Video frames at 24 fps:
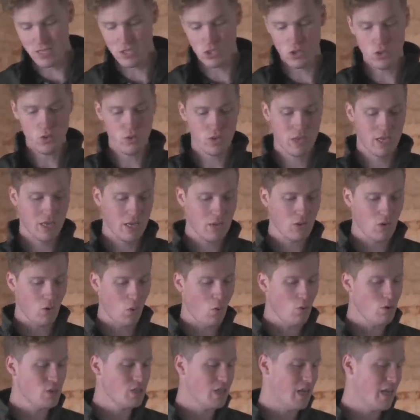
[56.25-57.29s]
is to kill
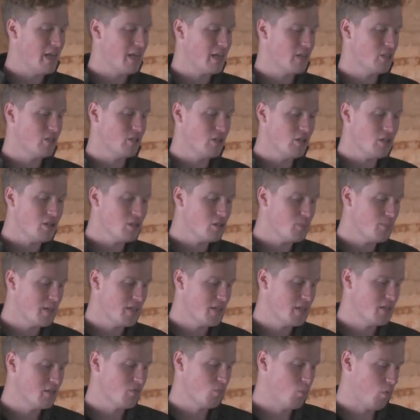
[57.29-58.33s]
or take certain
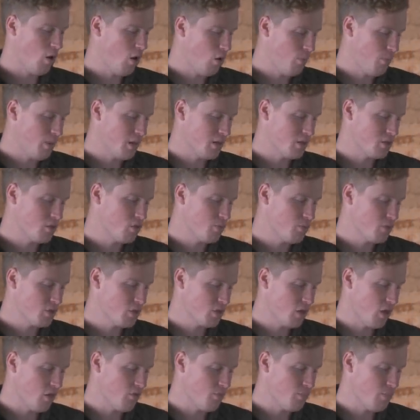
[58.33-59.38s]
species of wild birds to
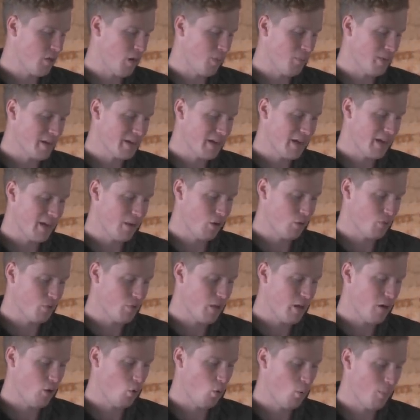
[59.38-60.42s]
preserve public health
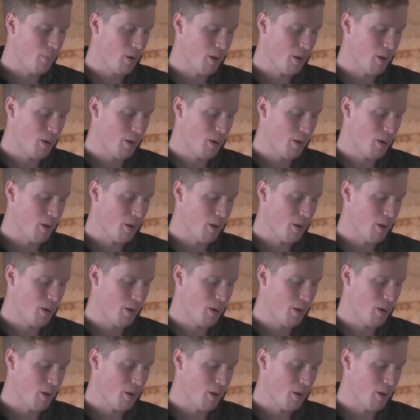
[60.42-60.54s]
or